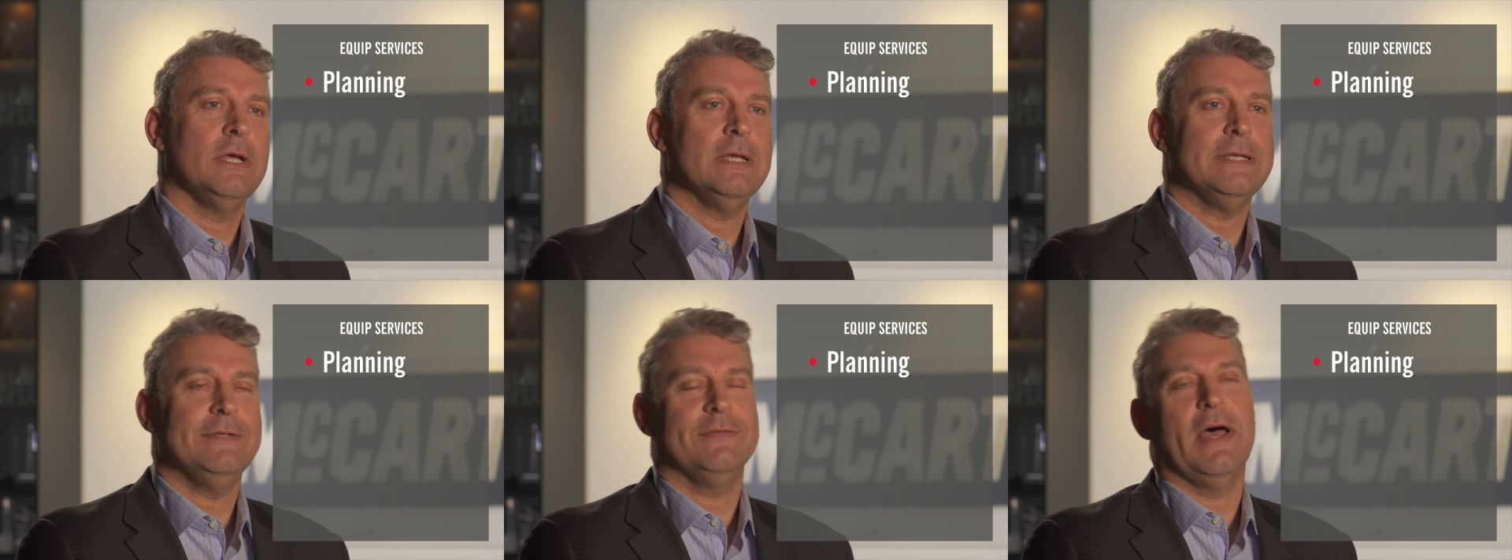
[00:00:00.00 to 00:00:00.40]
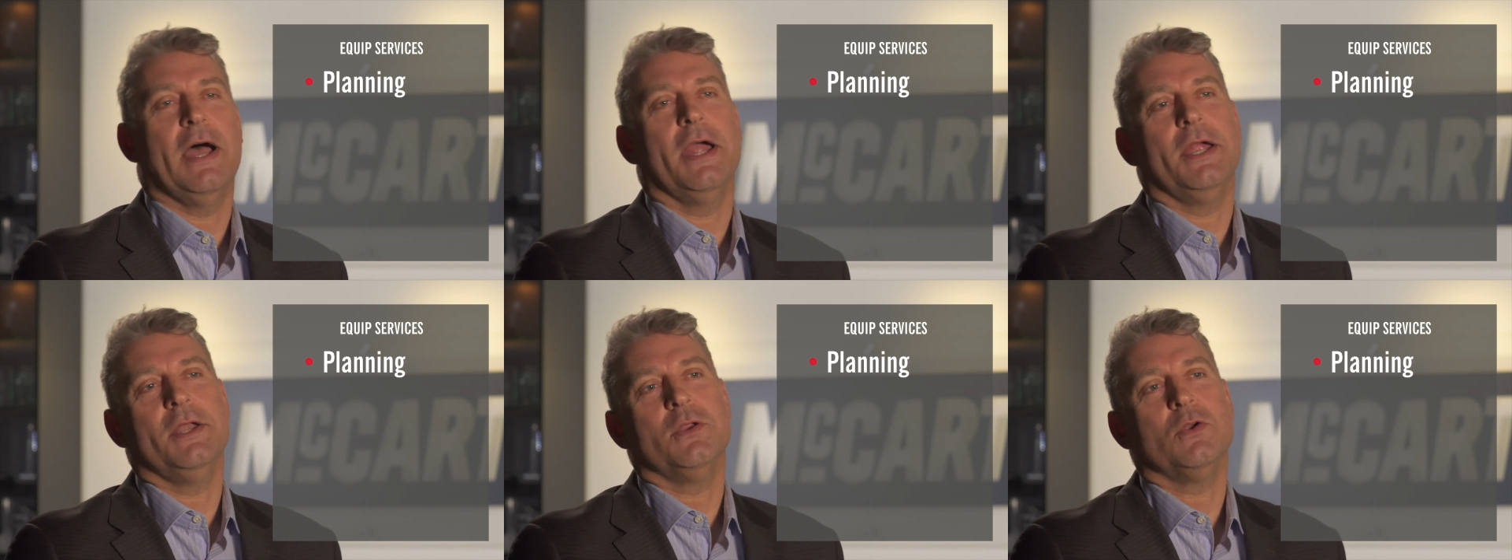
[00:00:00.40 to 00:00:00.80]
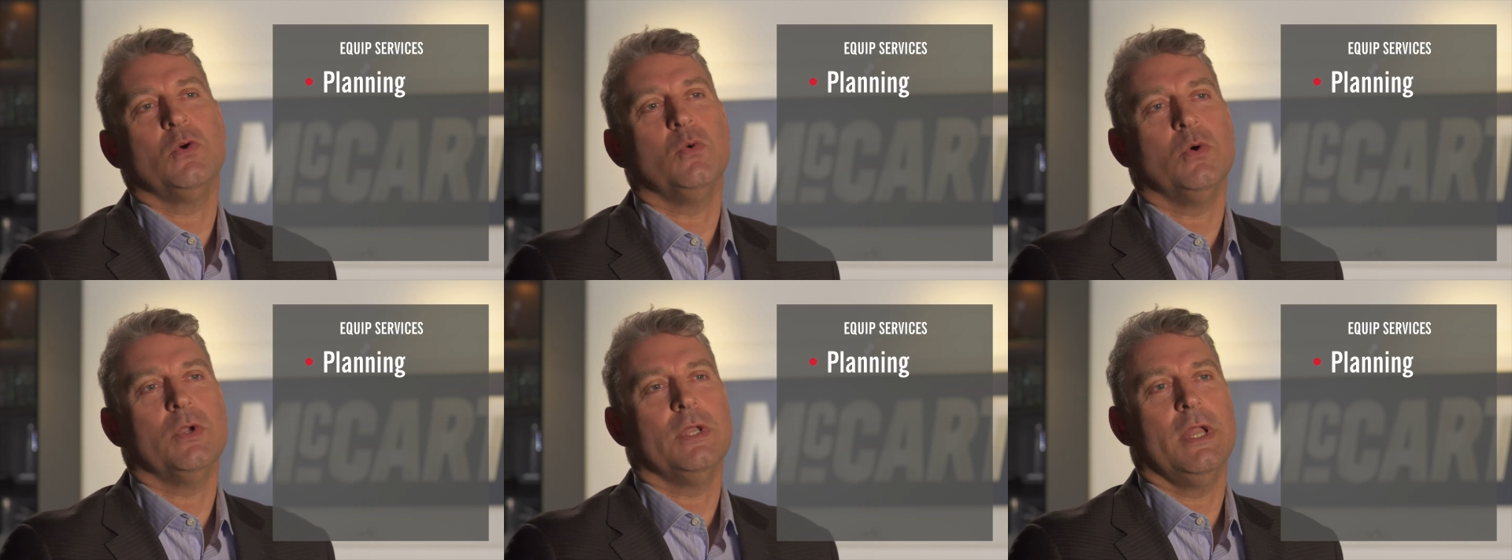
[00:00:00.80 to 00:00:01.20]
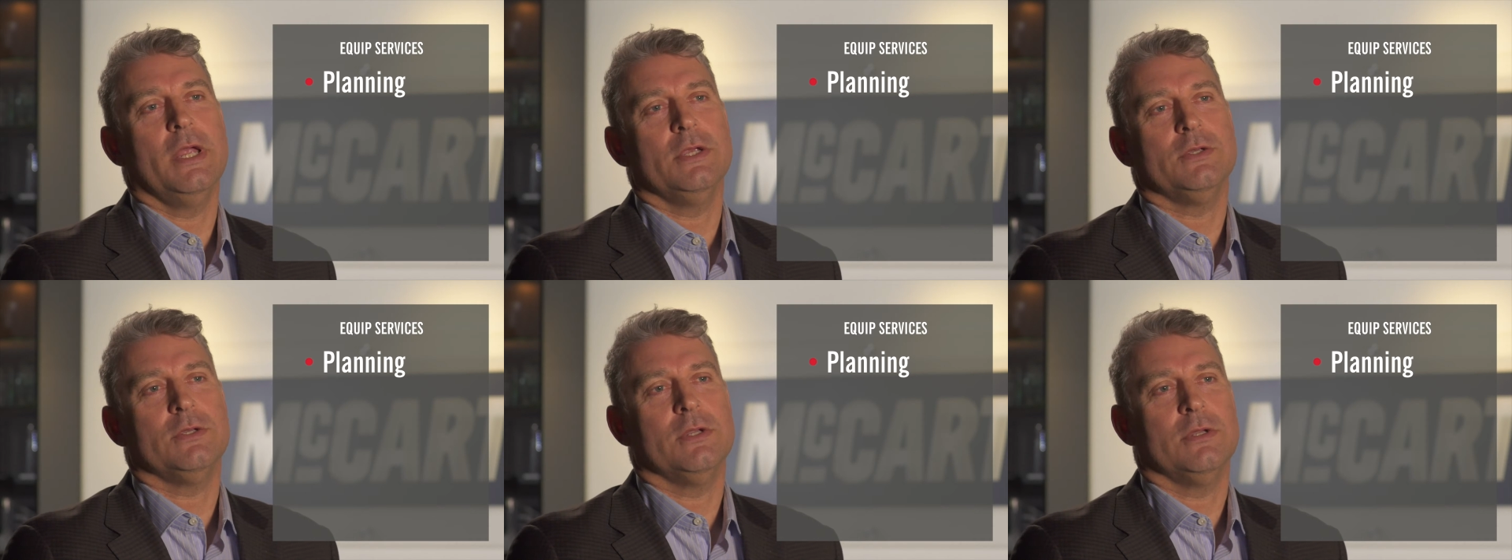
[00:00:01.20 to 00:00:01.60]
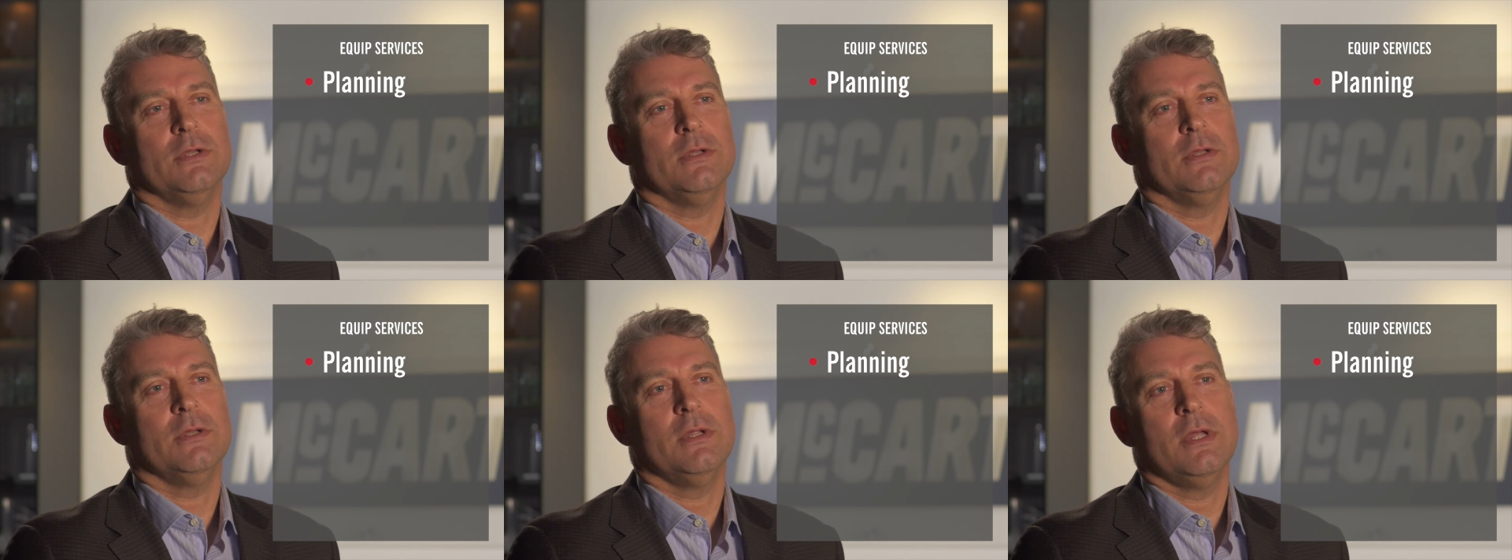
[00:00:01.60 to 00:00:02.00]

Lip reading: design, coordination,